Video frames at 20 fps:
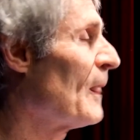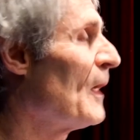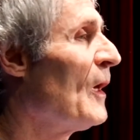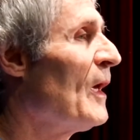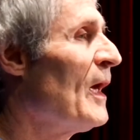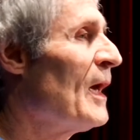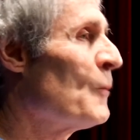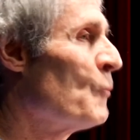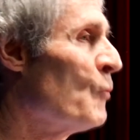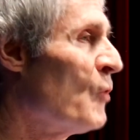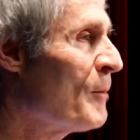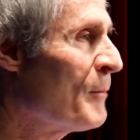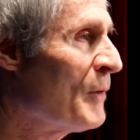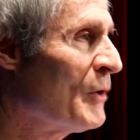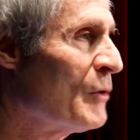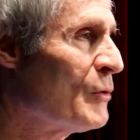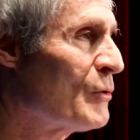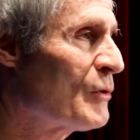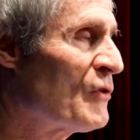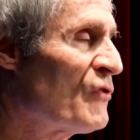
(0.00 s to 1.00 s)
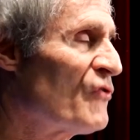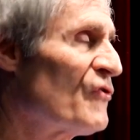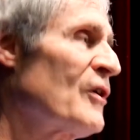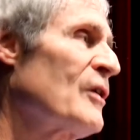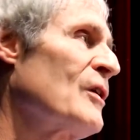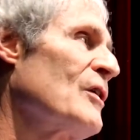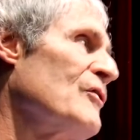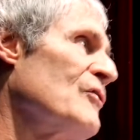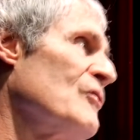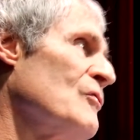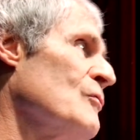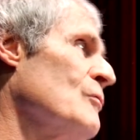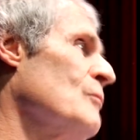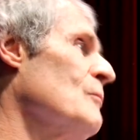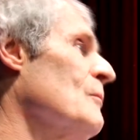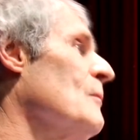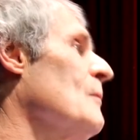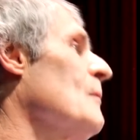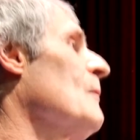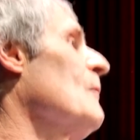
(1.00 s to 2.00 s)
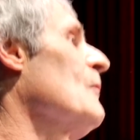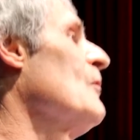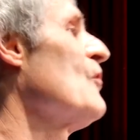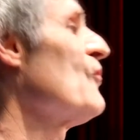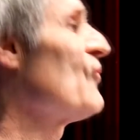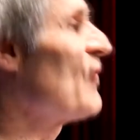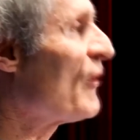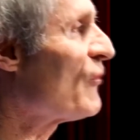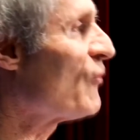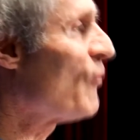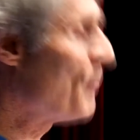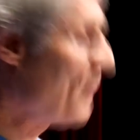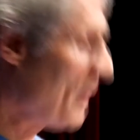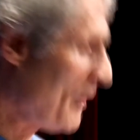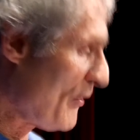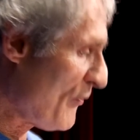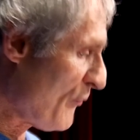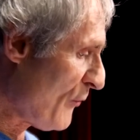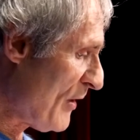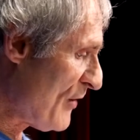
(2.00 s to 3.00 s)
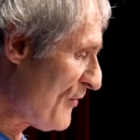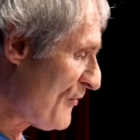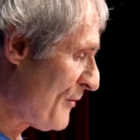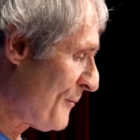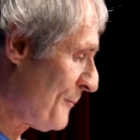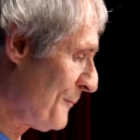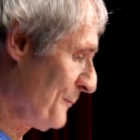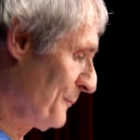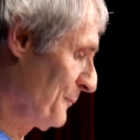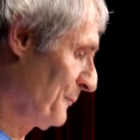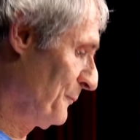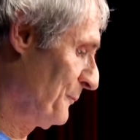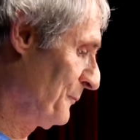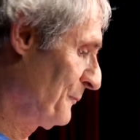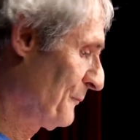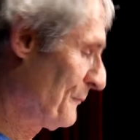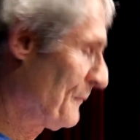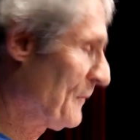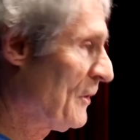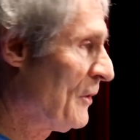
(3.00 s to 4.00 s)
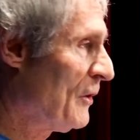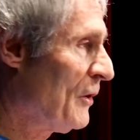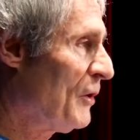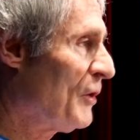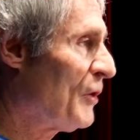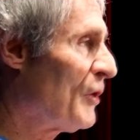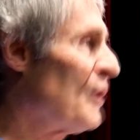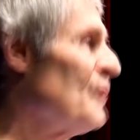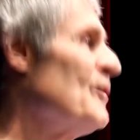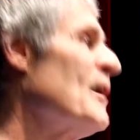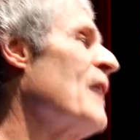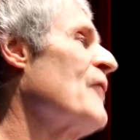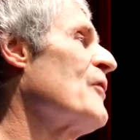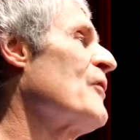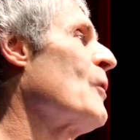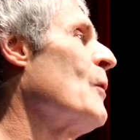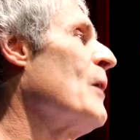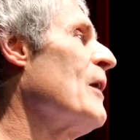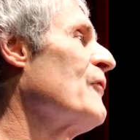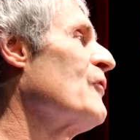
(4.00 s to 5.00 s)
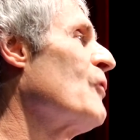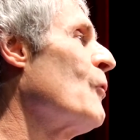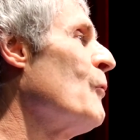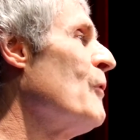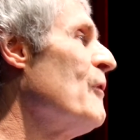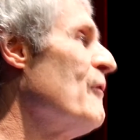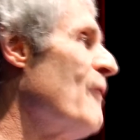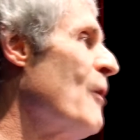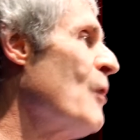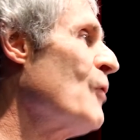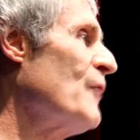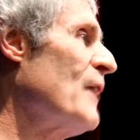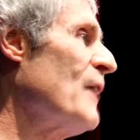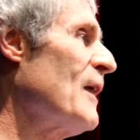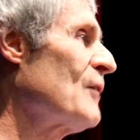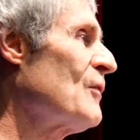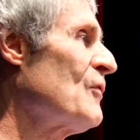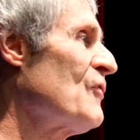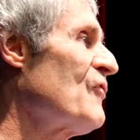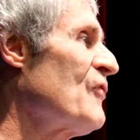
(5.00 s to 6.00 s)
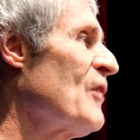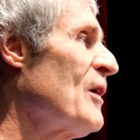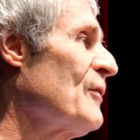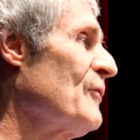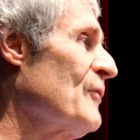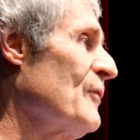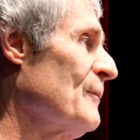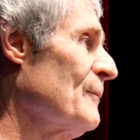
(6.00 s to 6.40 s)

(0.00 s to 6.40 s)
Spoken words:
And women who consented to sexual penetration could not thereafter revoke that consent